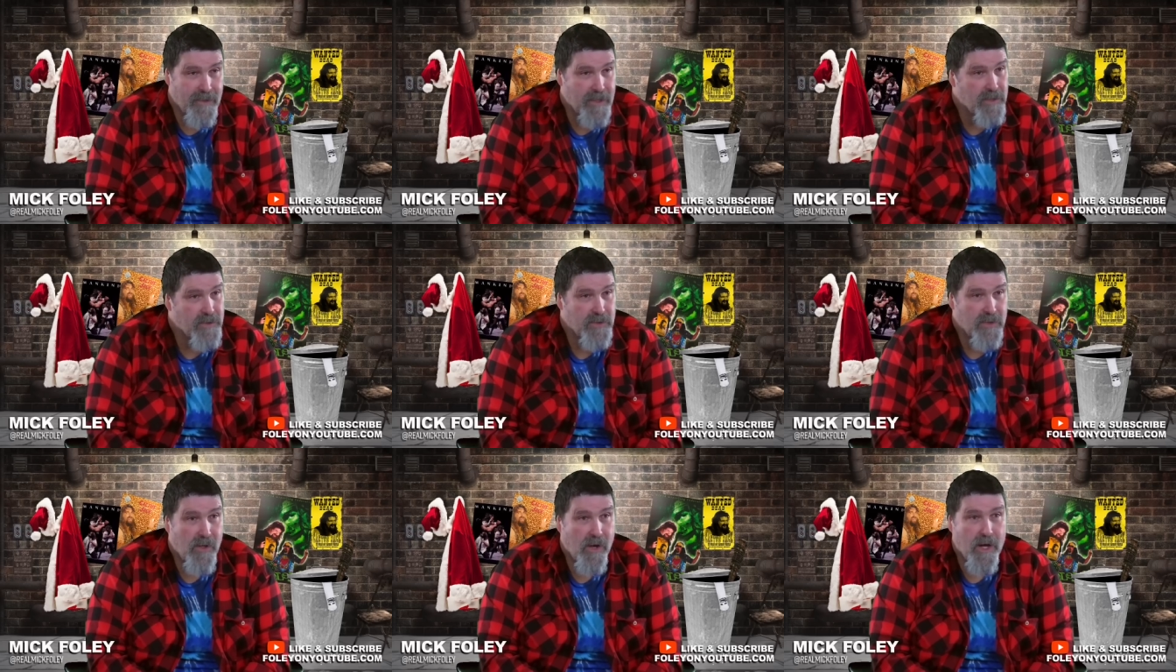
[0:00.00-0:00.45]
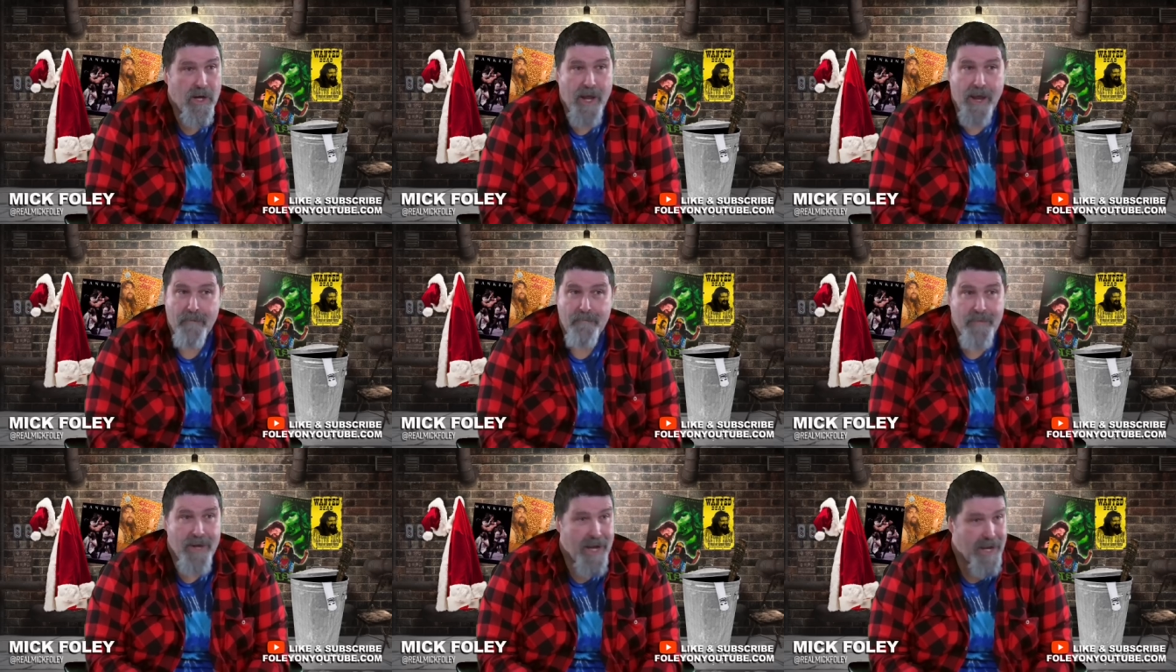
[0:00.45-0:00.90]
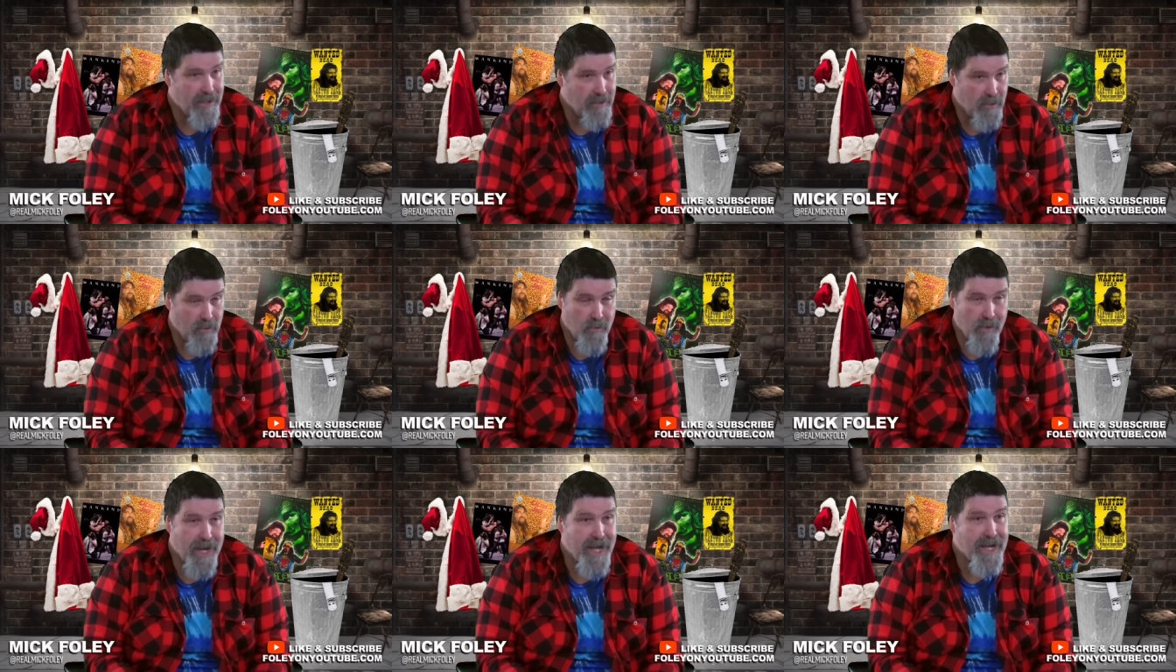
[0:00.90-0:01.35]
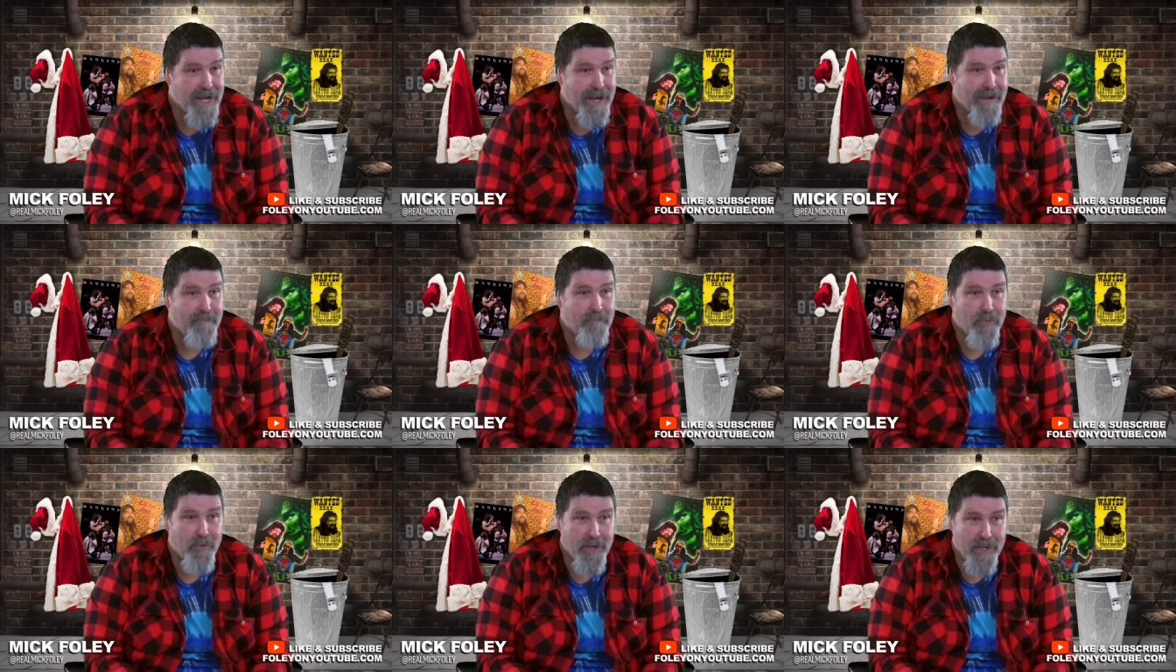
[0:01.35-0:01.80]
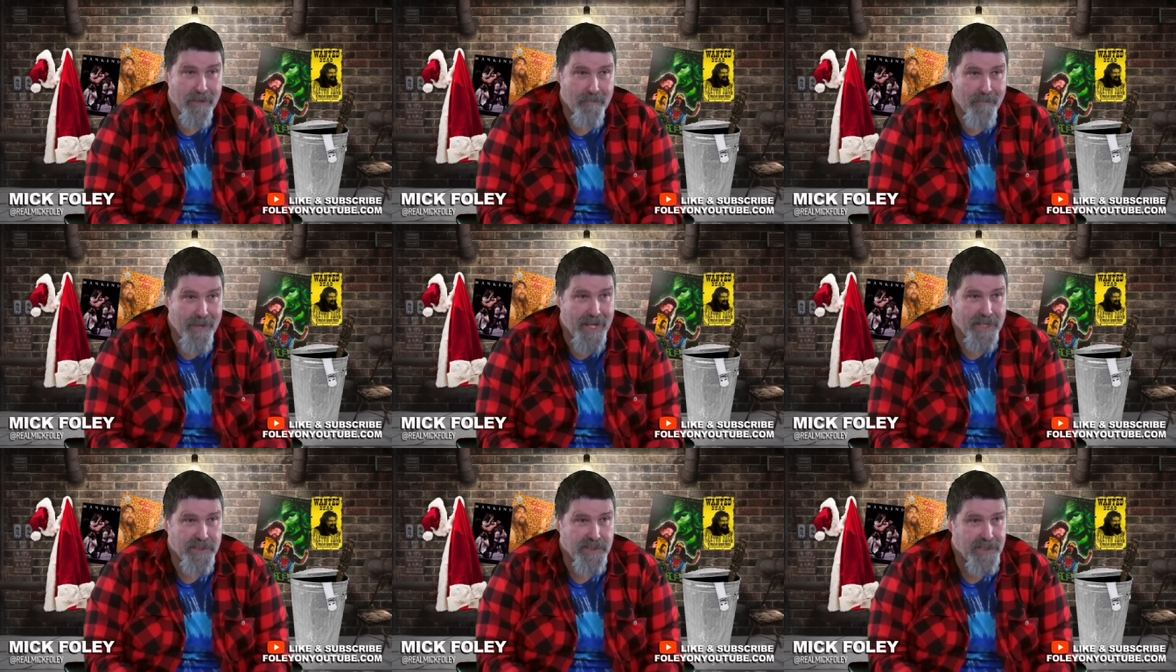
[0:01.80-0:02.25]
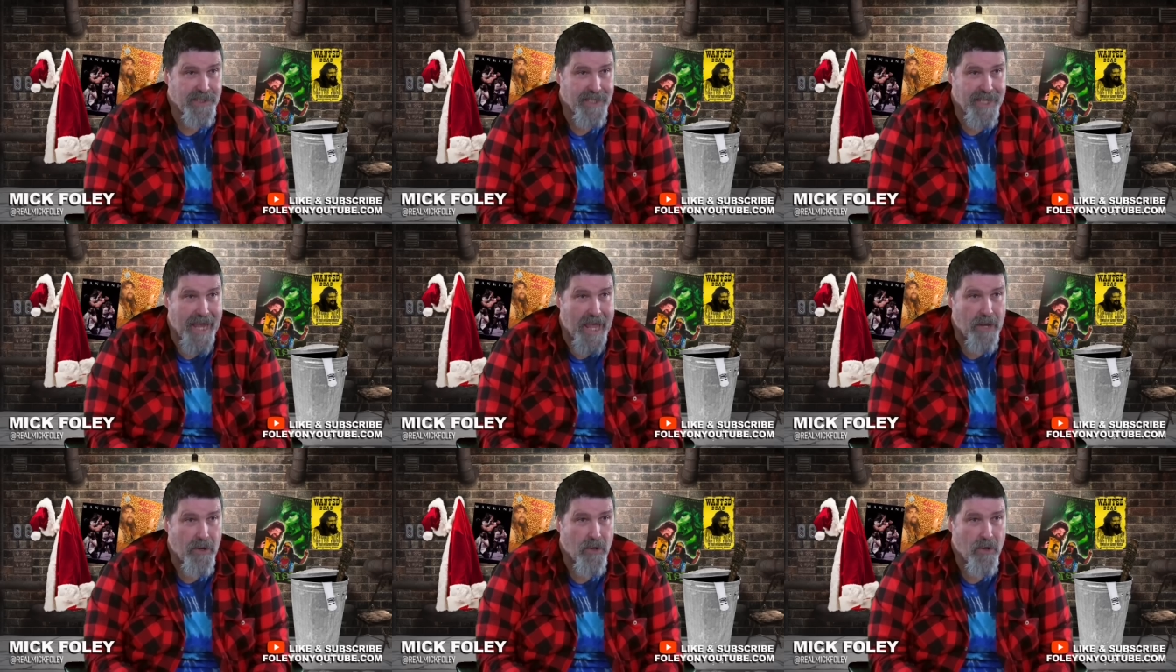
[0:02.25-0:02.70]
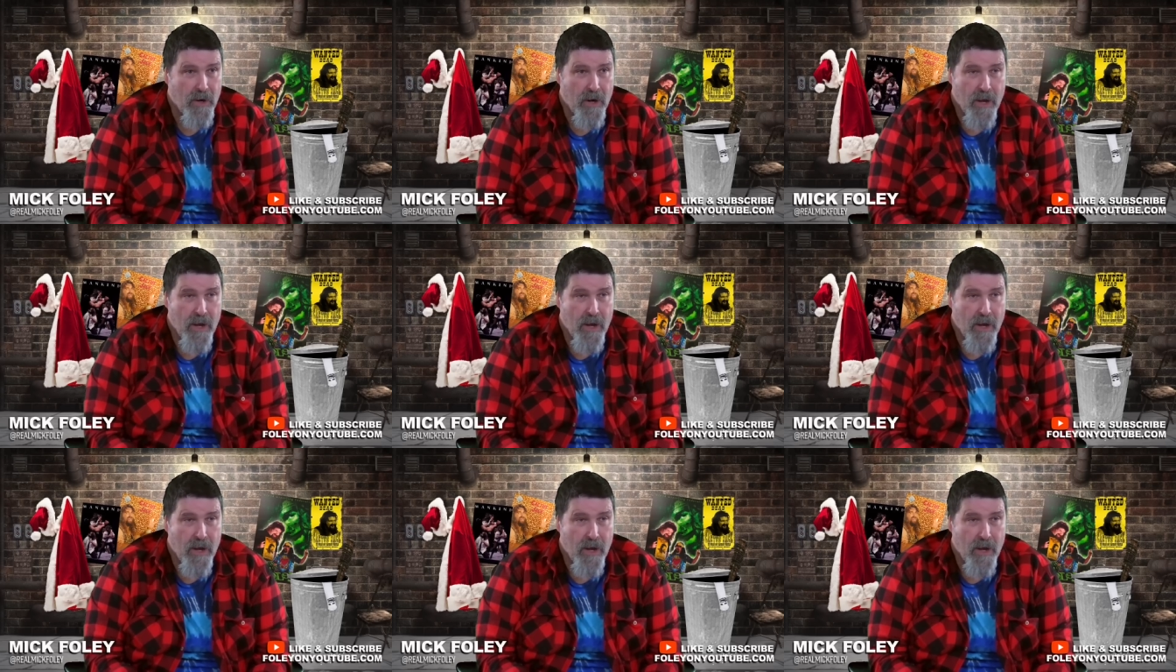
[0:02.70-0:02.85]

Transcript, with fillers: He goes, Look, I'm not great at putting a match together.